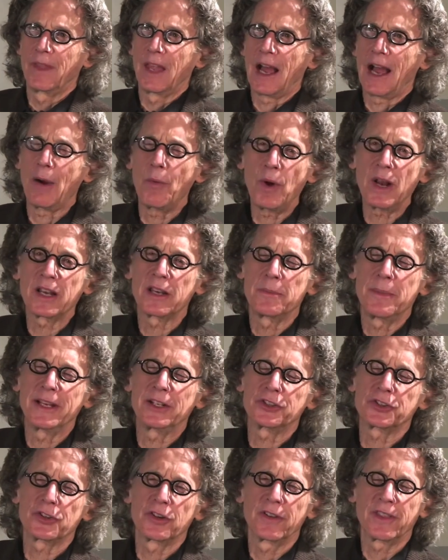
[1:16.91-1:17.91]
I wanted to make
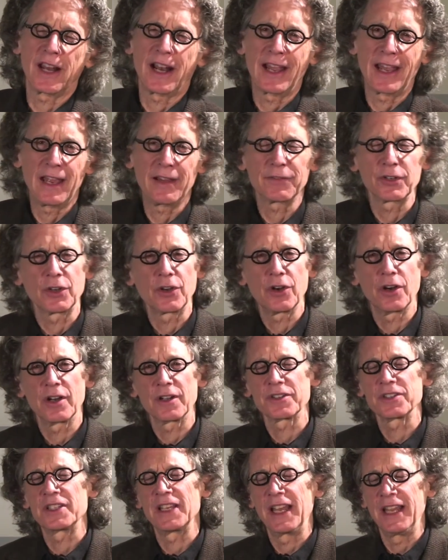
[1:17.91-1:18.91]
sure that I haven't
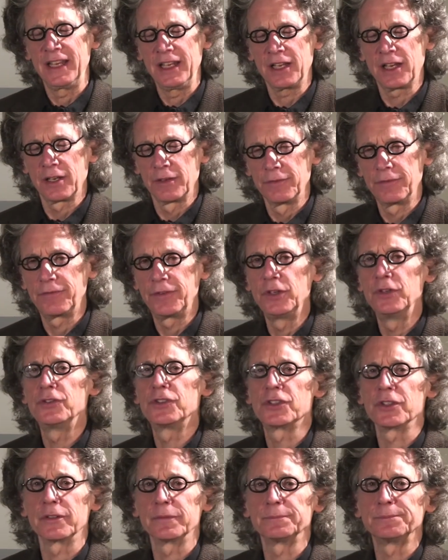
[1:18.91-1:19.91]
caused any
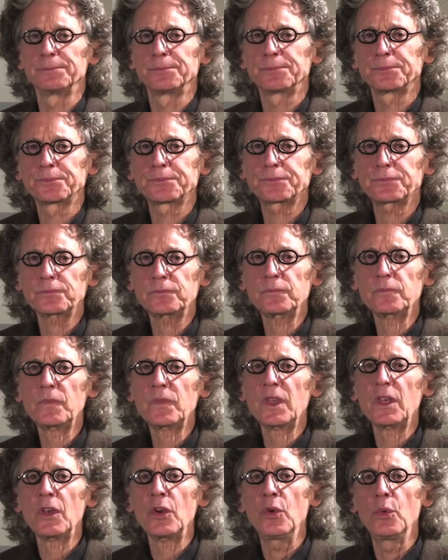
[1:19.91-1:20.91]
confusion
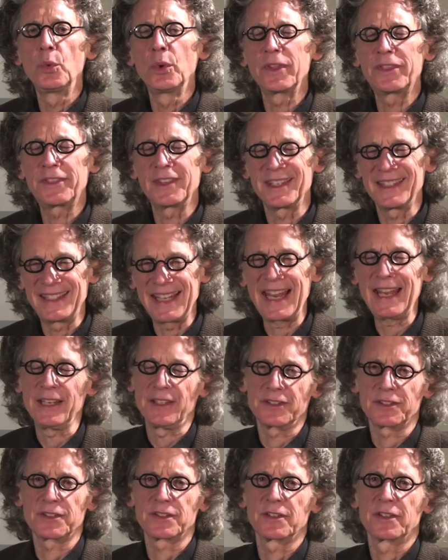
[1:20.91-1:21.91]
with the
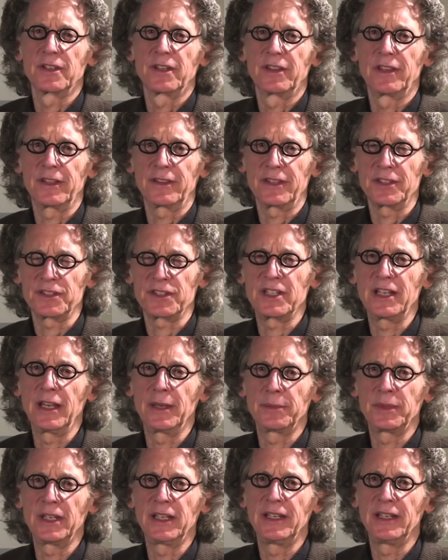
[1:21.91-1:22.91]
dates that the
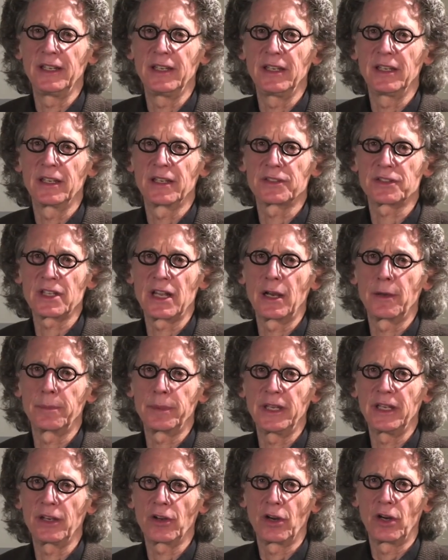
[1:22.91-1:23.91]
CMDD is now
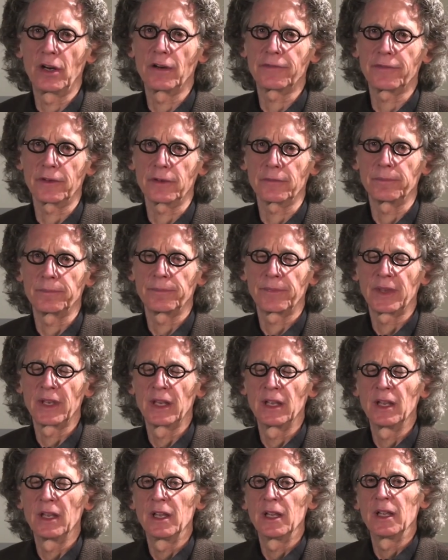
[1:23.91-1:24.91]
being offered.
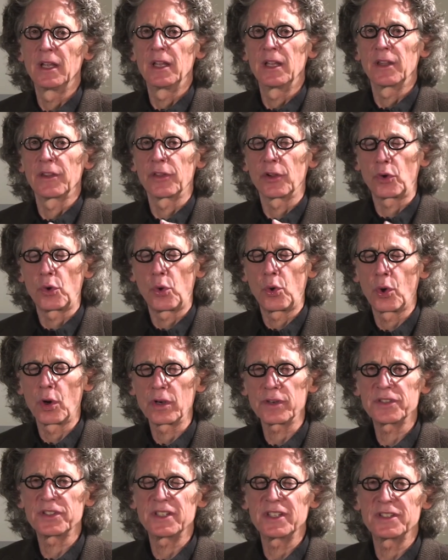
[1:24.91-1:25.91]
The
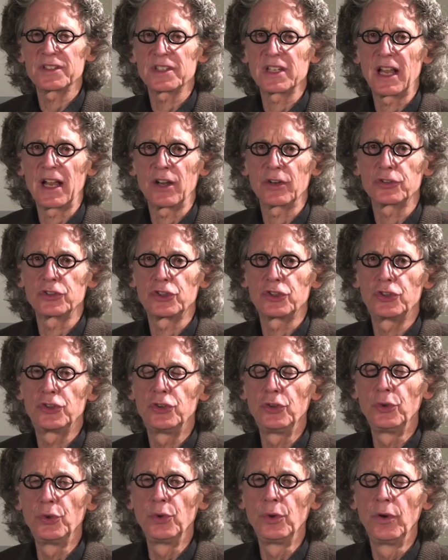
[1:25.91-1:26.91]
course is now
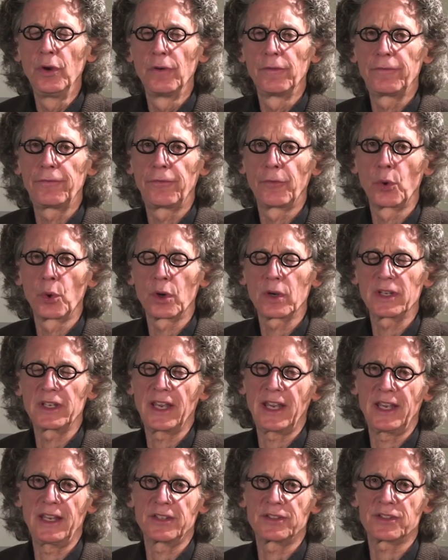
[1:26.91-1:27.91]
2
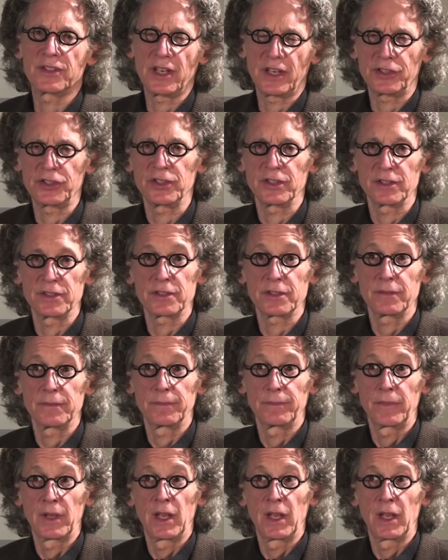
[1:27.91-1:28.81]
4-day sessions.